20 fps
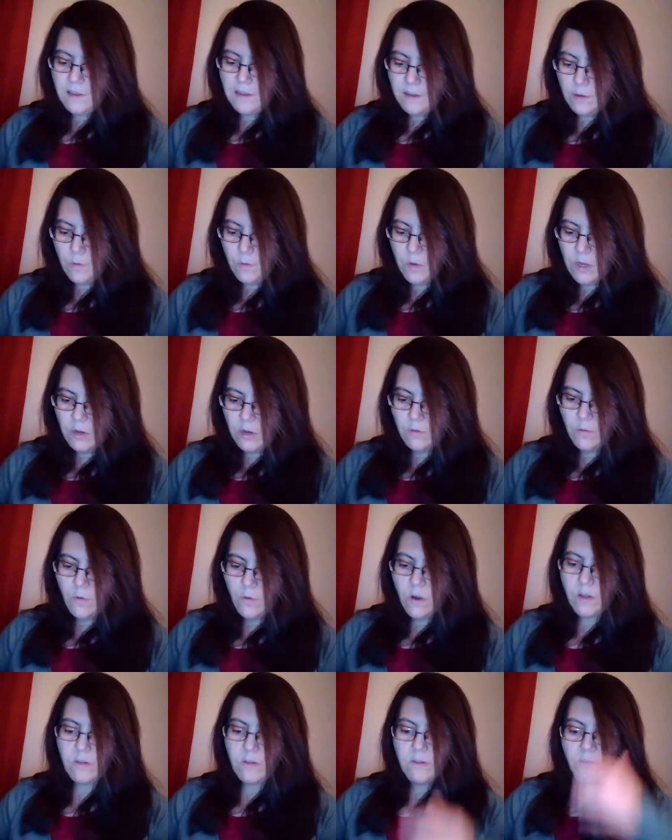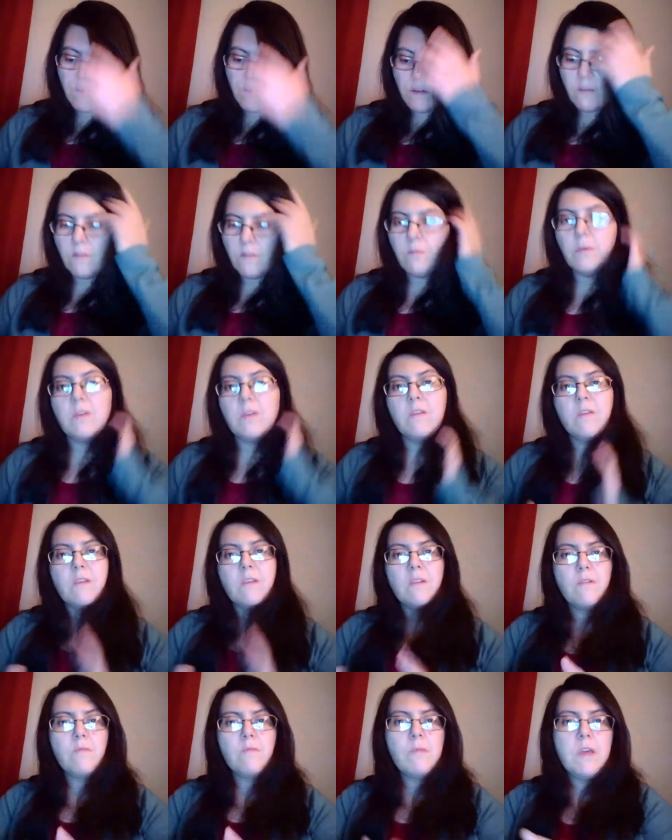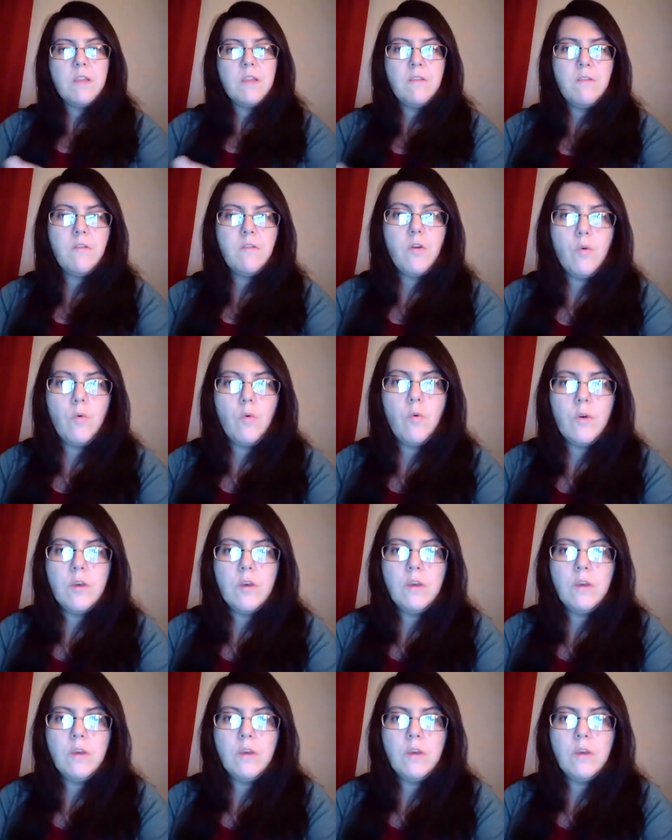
The Queen of Wands speaks to me, it's you,